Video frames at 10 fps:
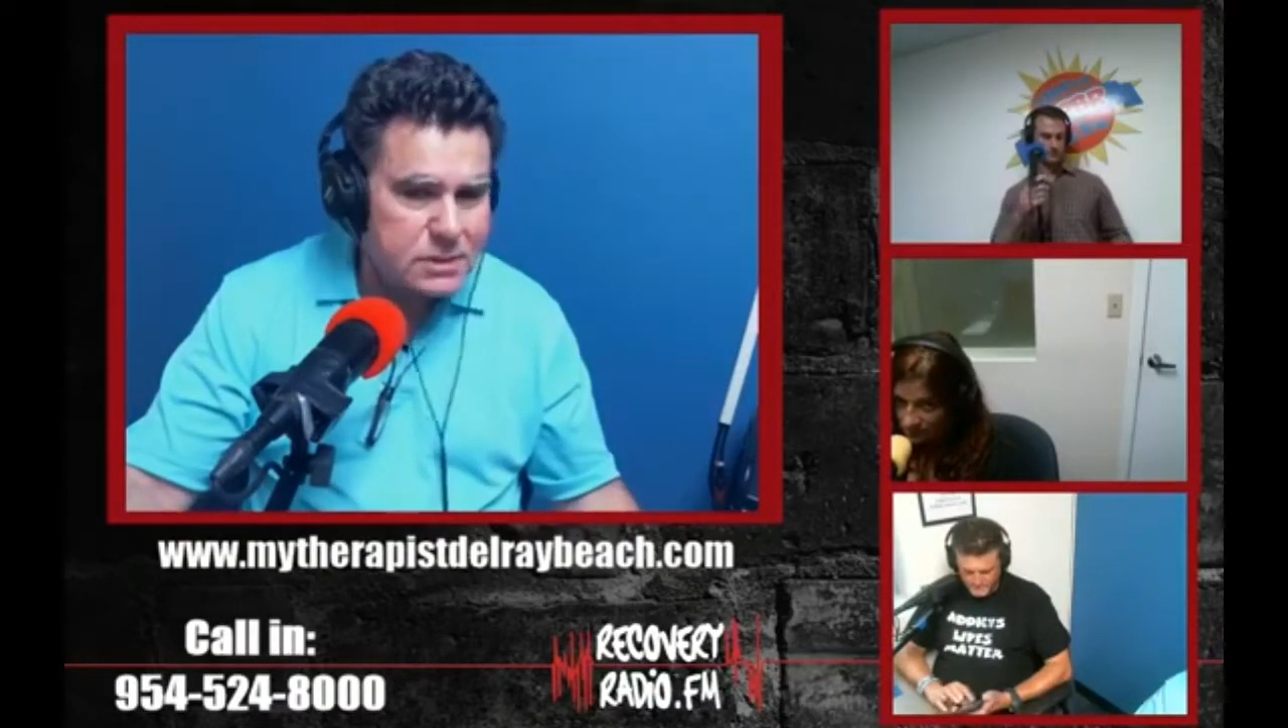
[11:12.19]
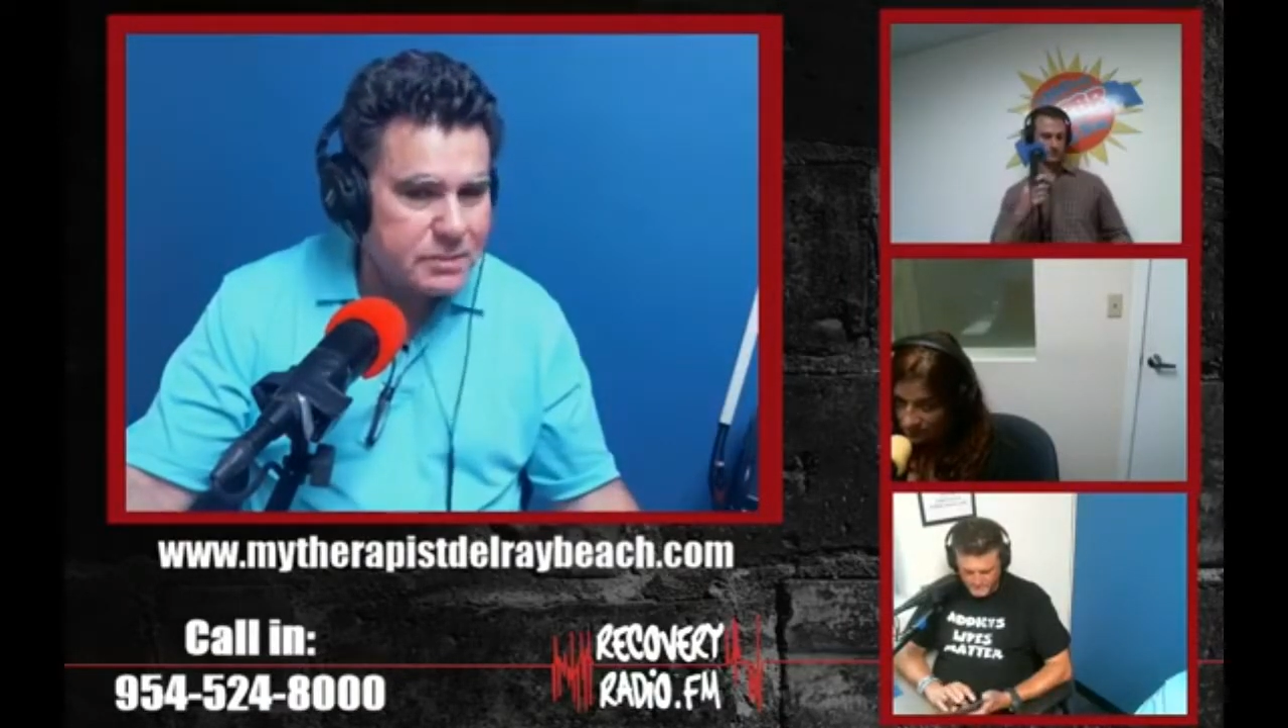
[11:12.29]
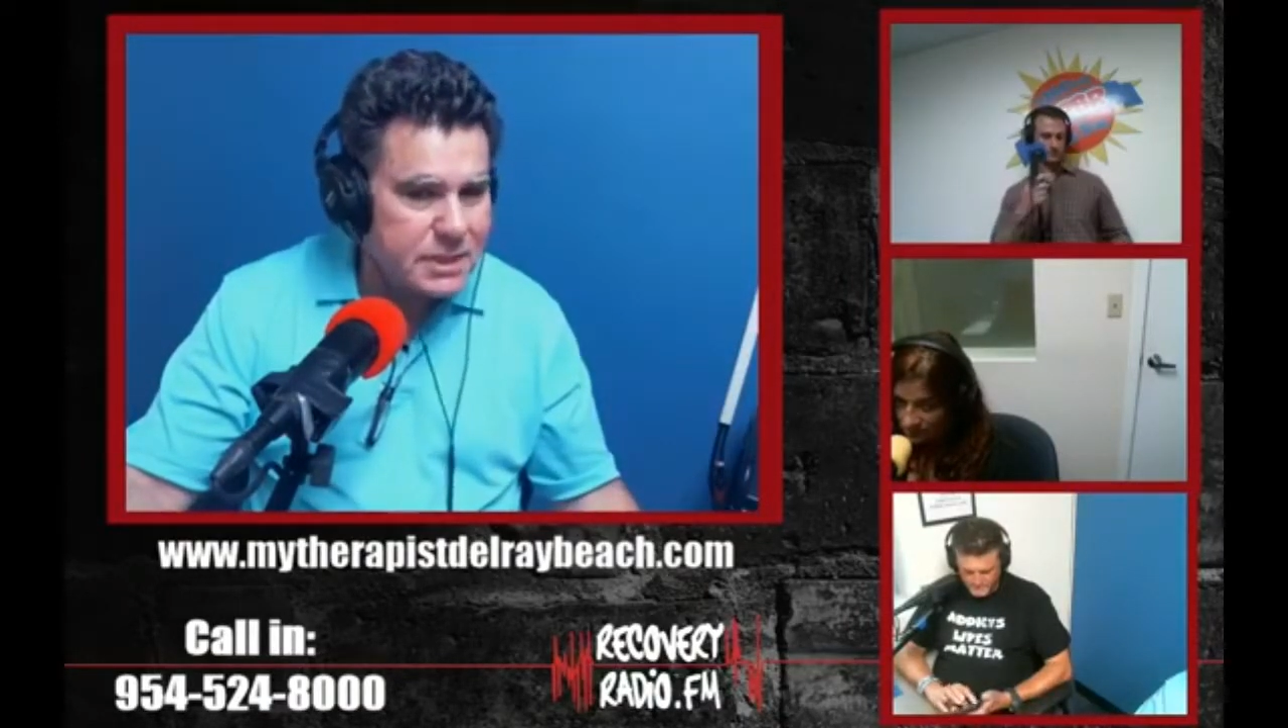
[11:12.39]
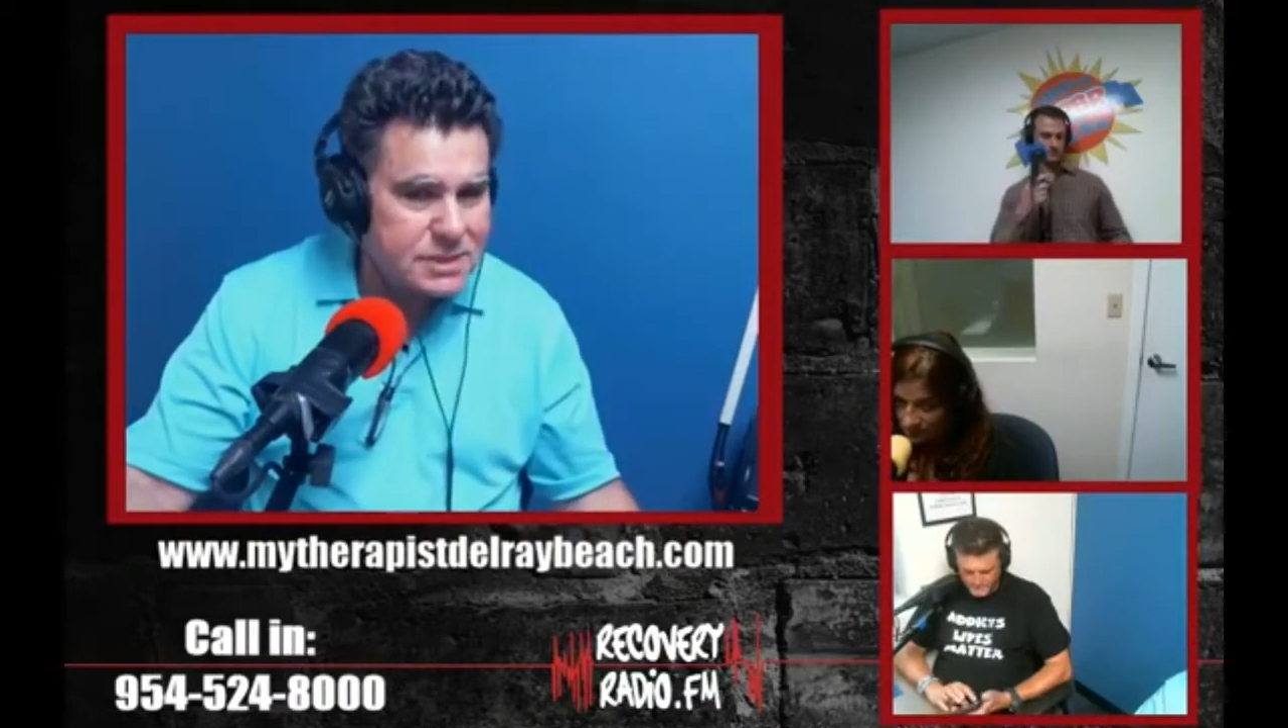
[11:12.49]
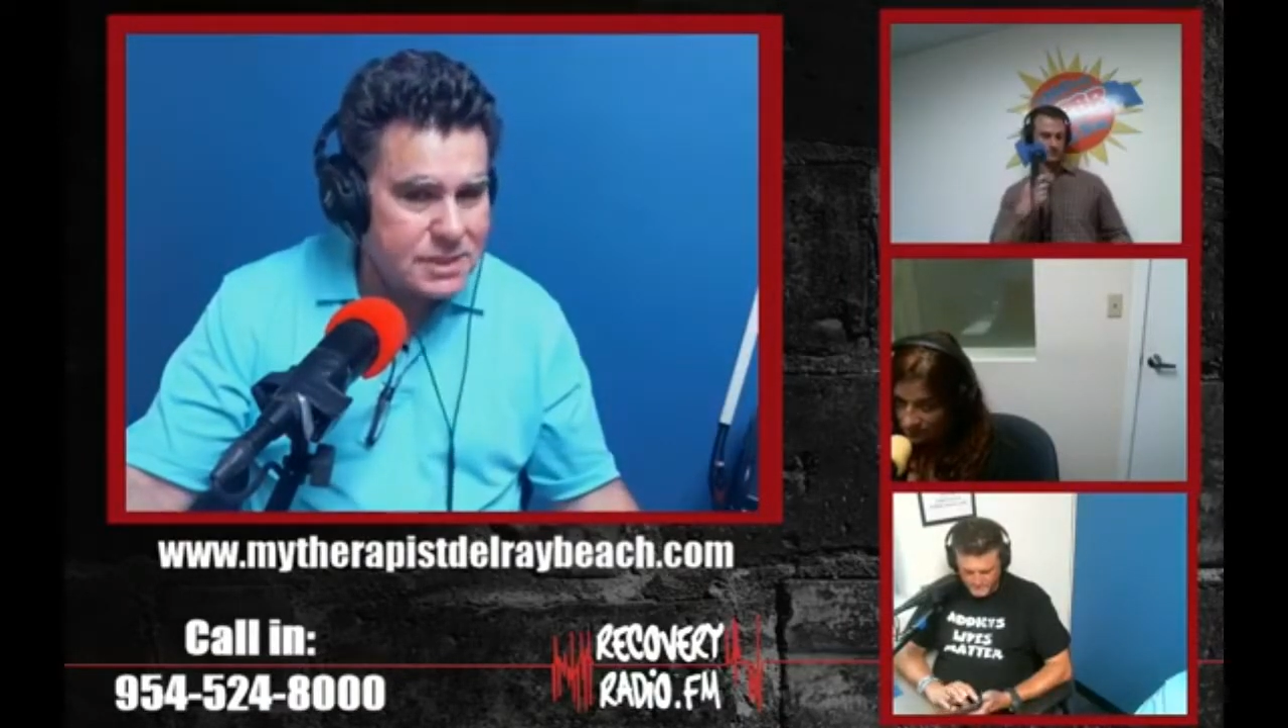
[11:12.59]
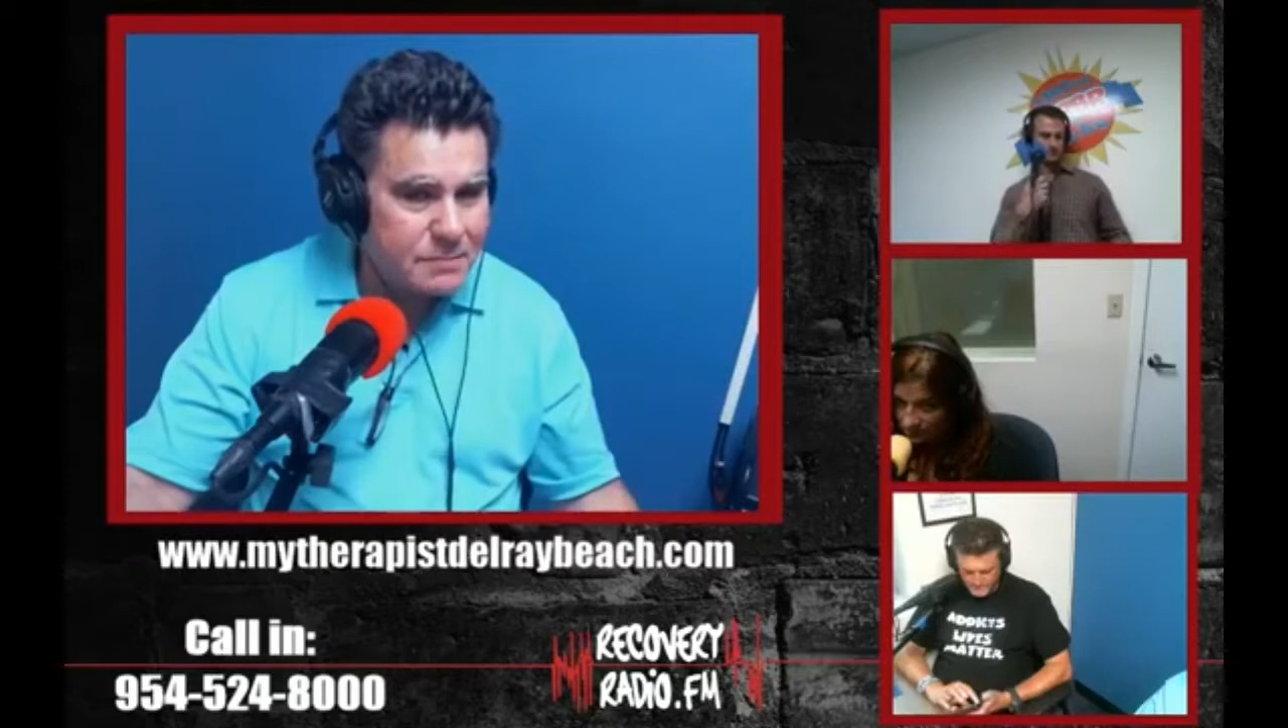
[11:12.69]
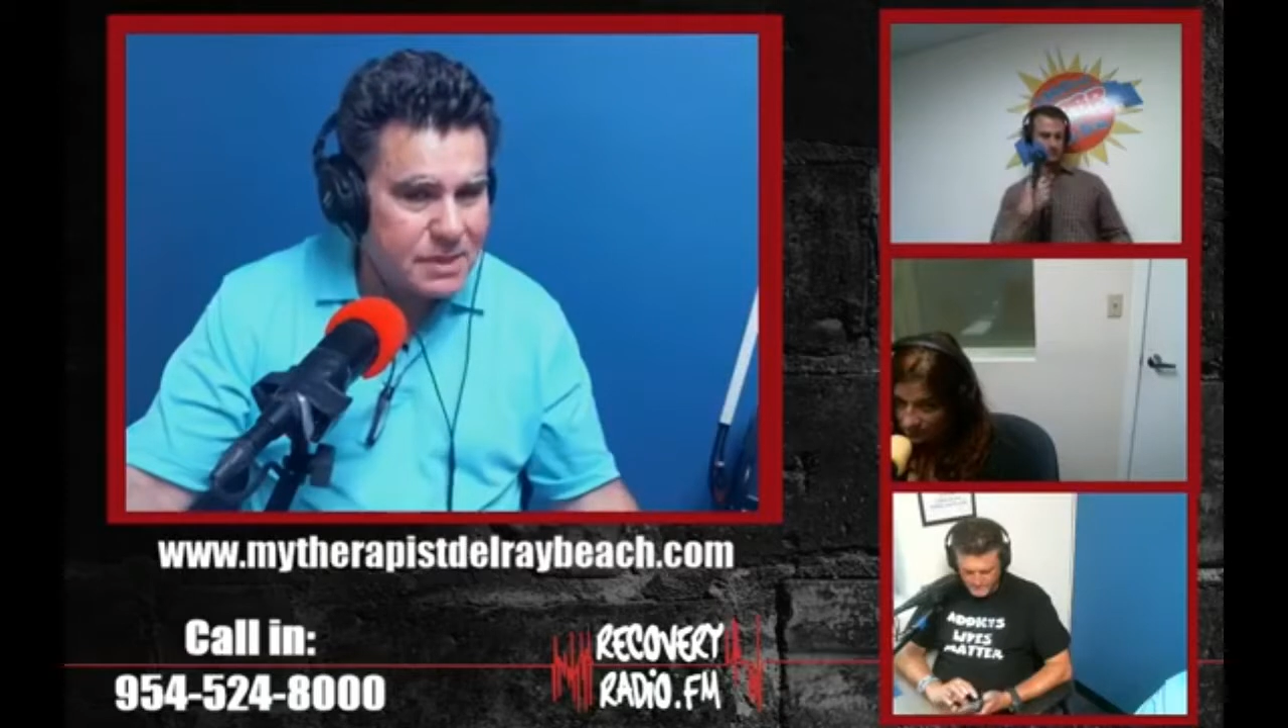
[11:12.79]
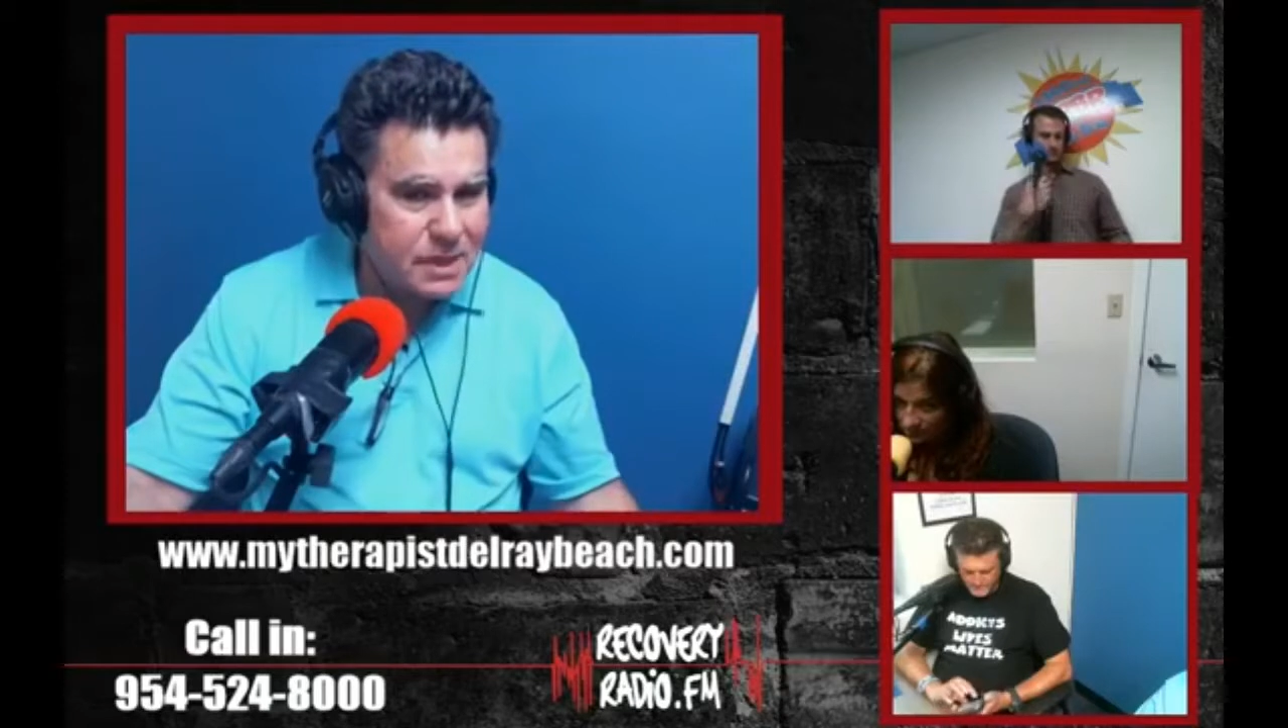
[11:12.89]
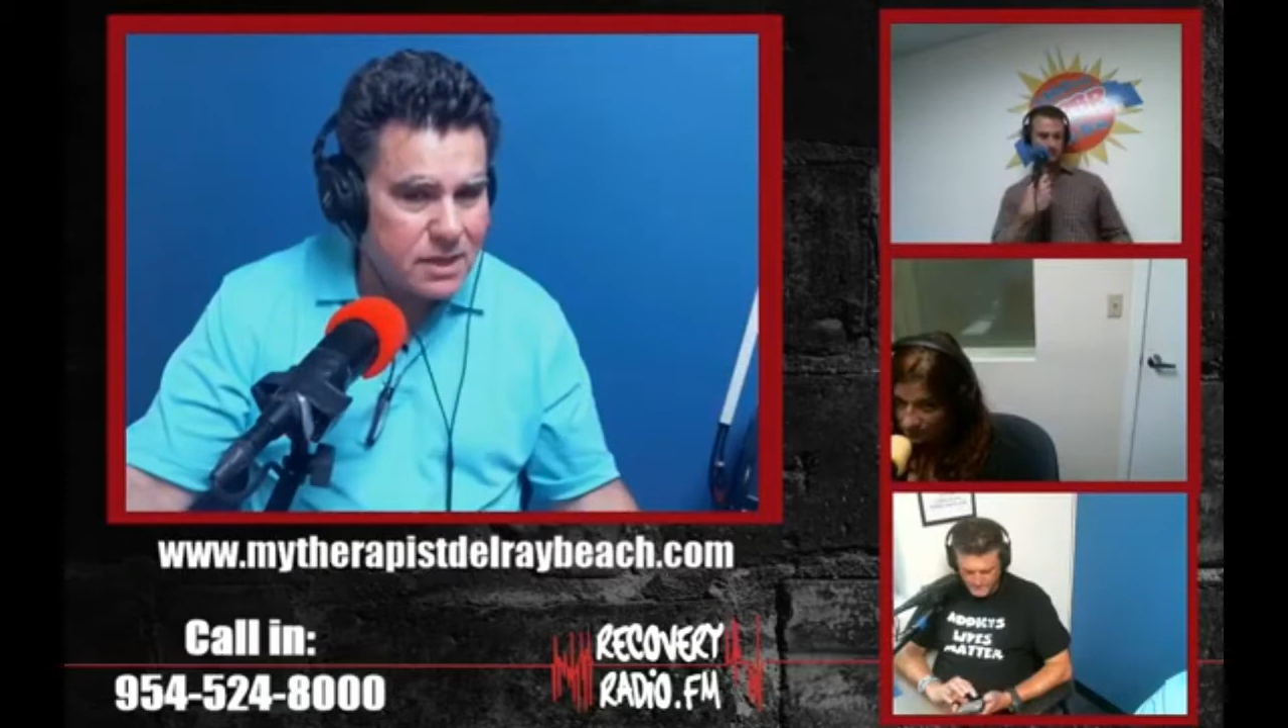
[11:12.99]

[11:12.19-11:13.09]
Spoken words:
to be accepting